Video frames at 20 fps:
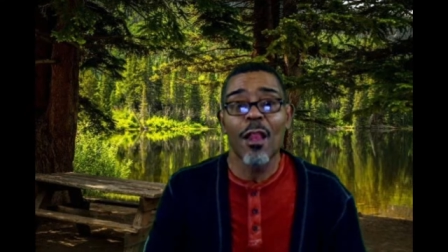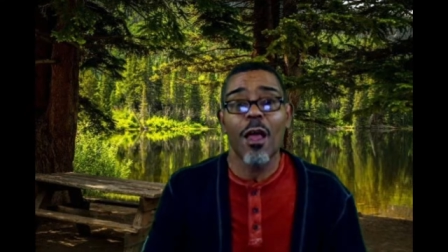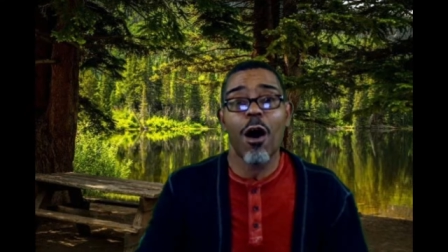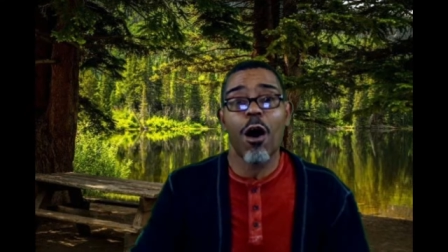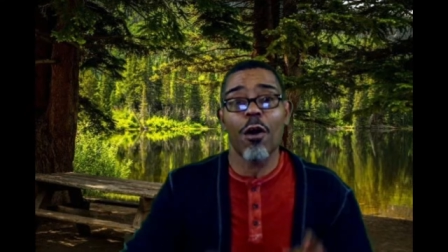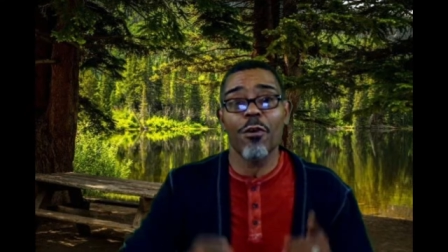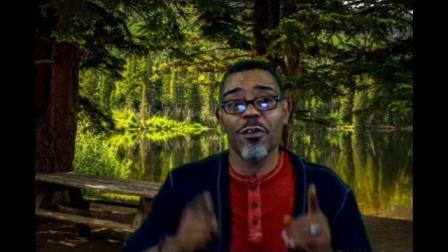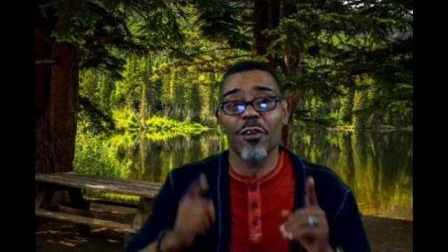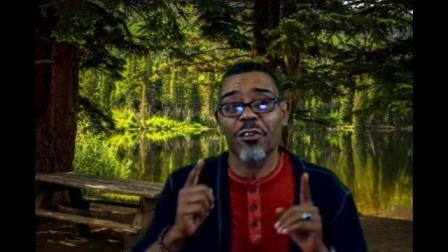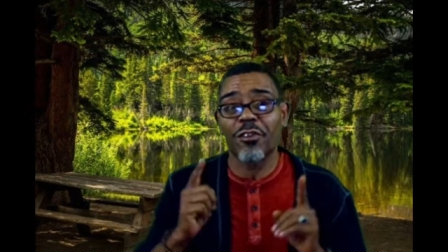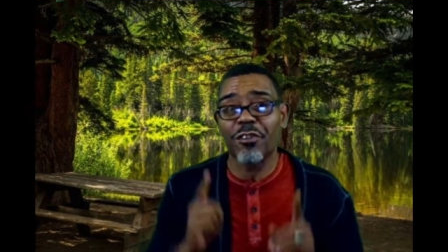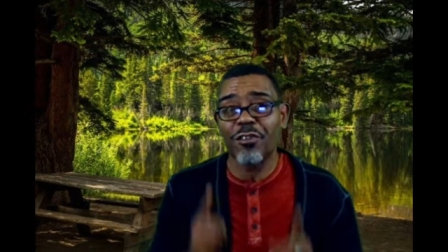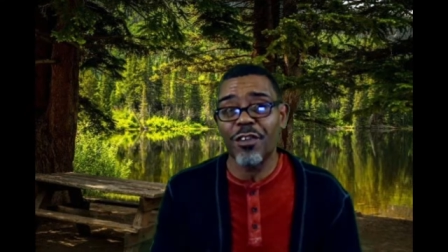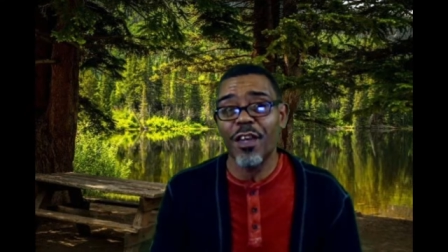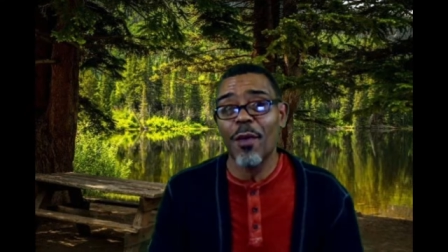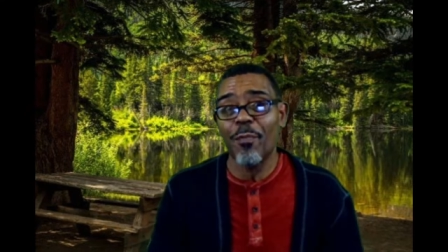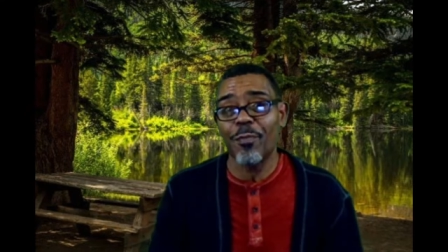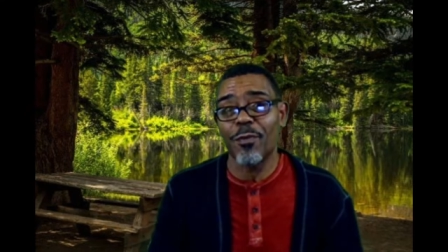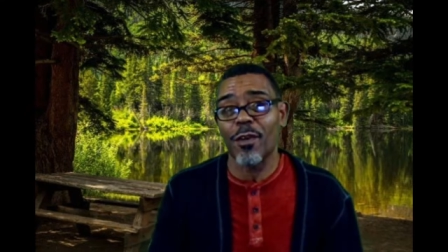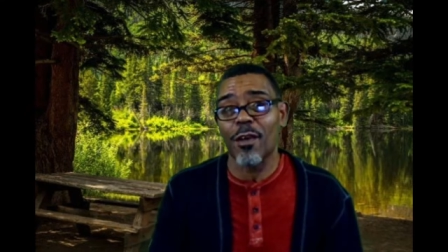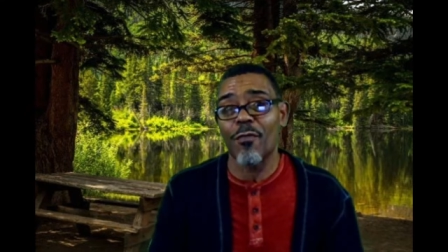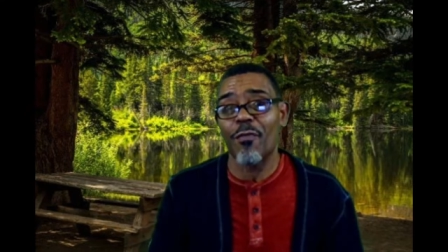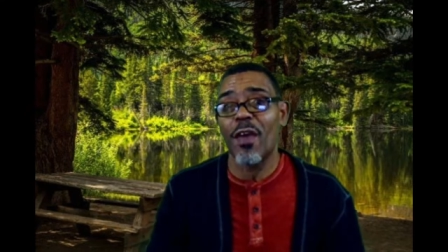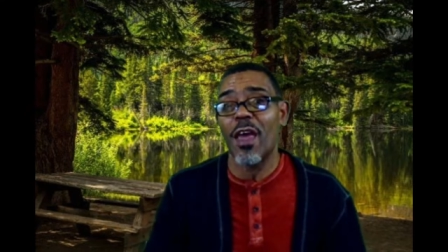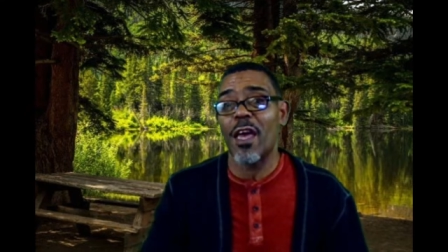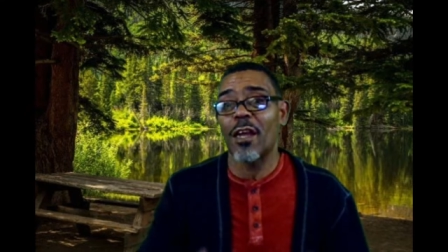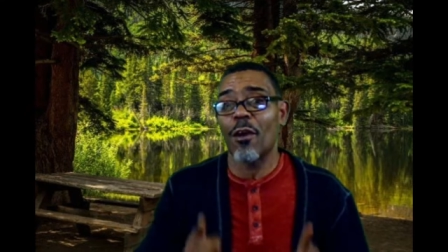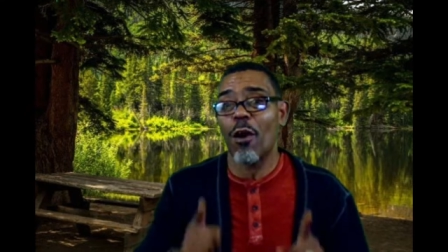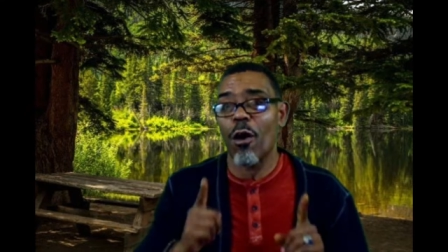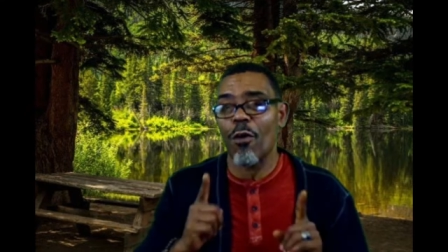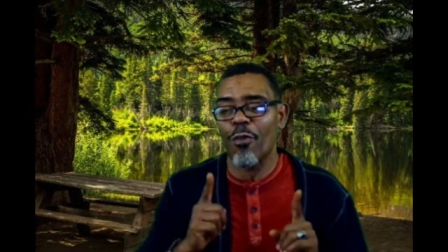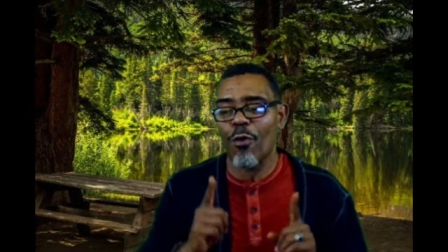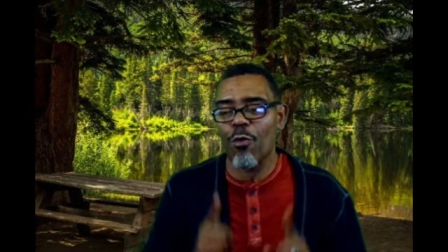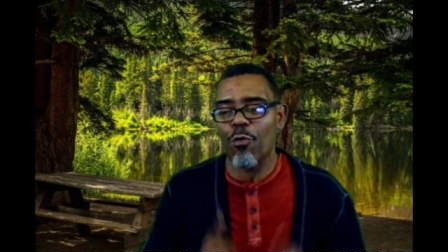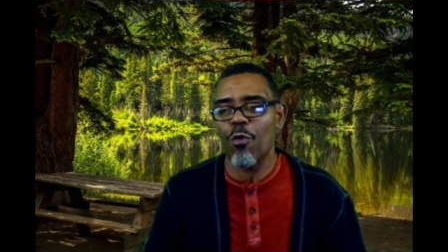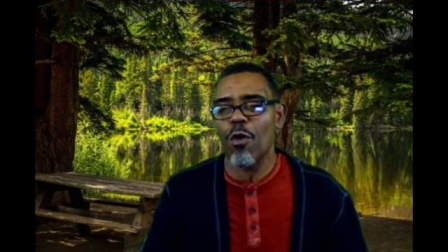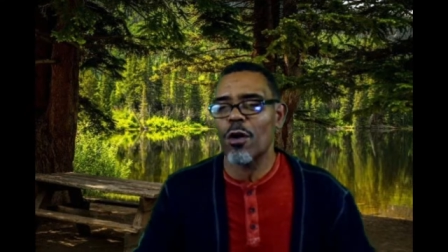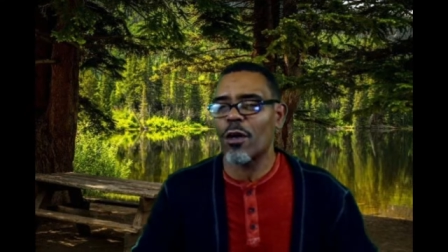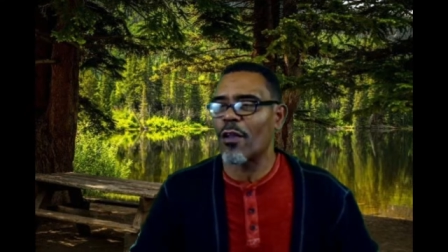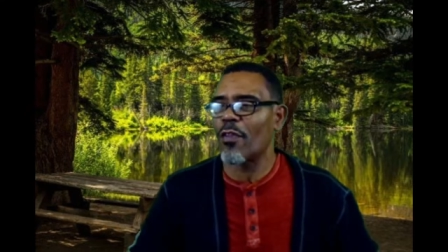are deceptive and are the
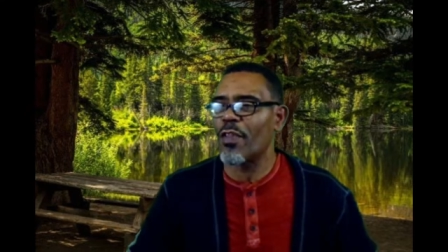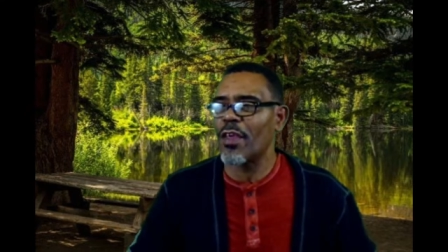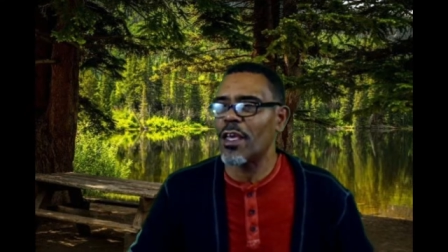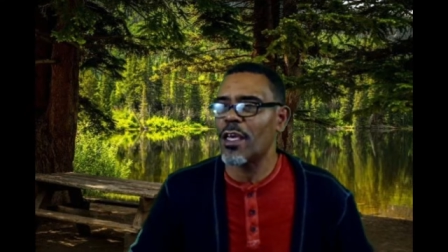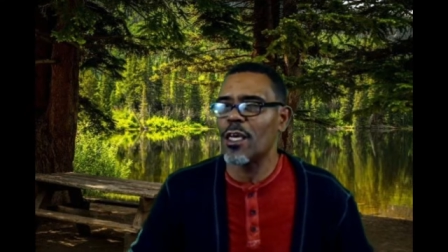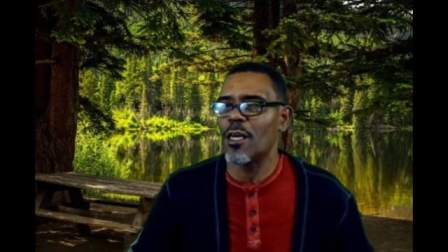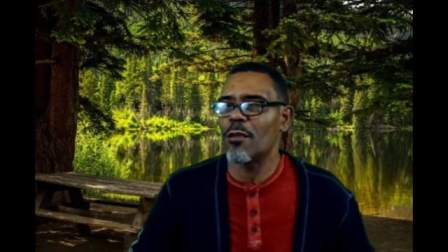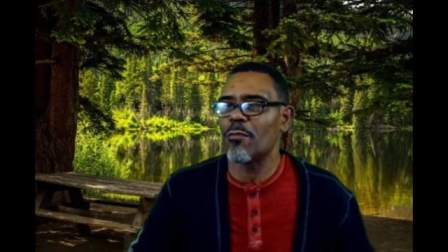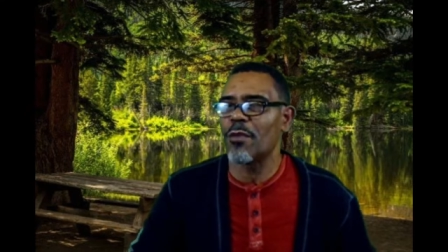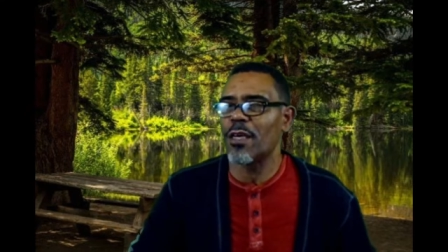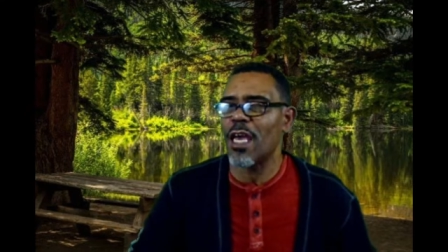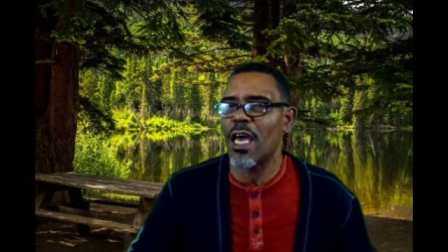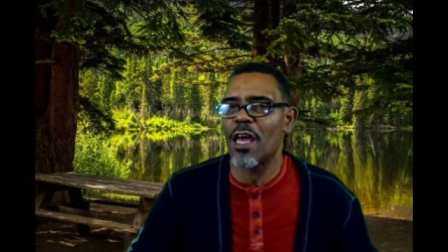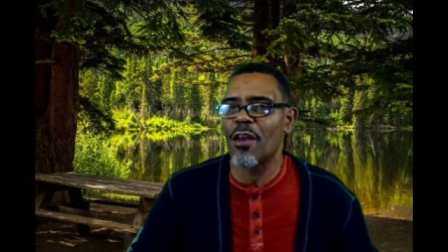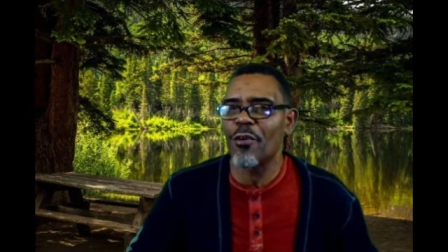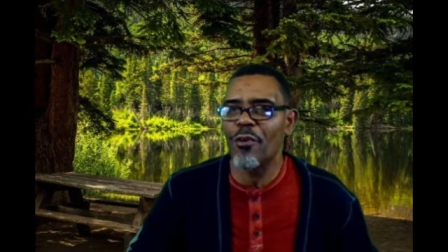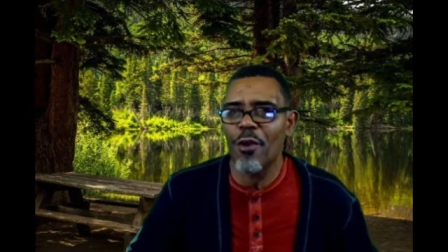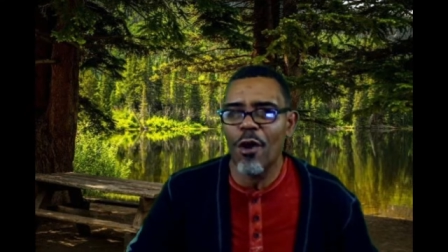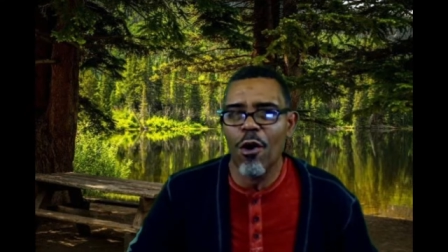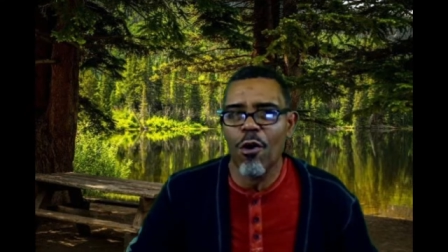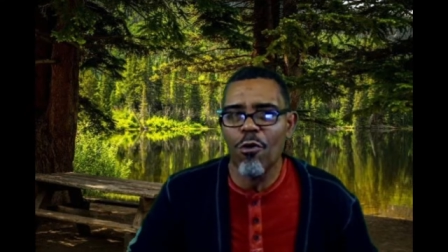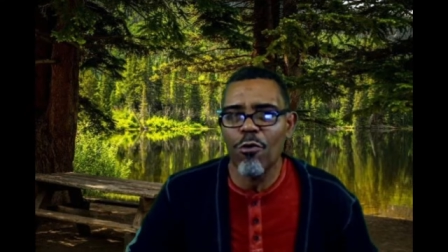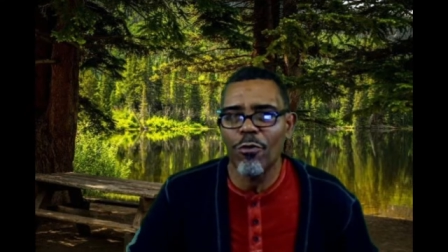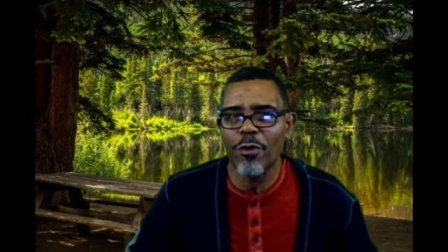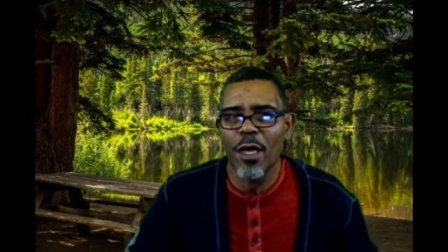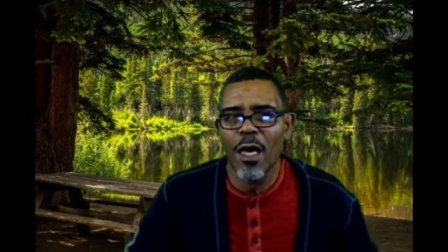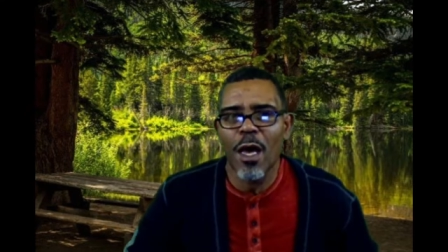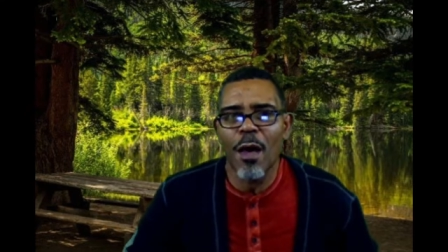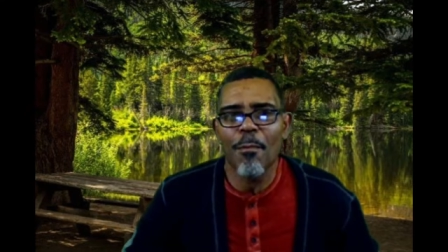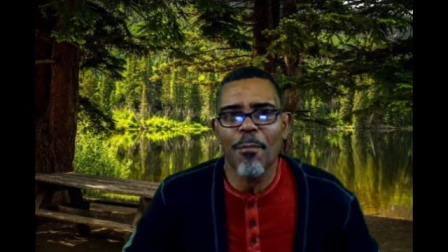work of the enemy and known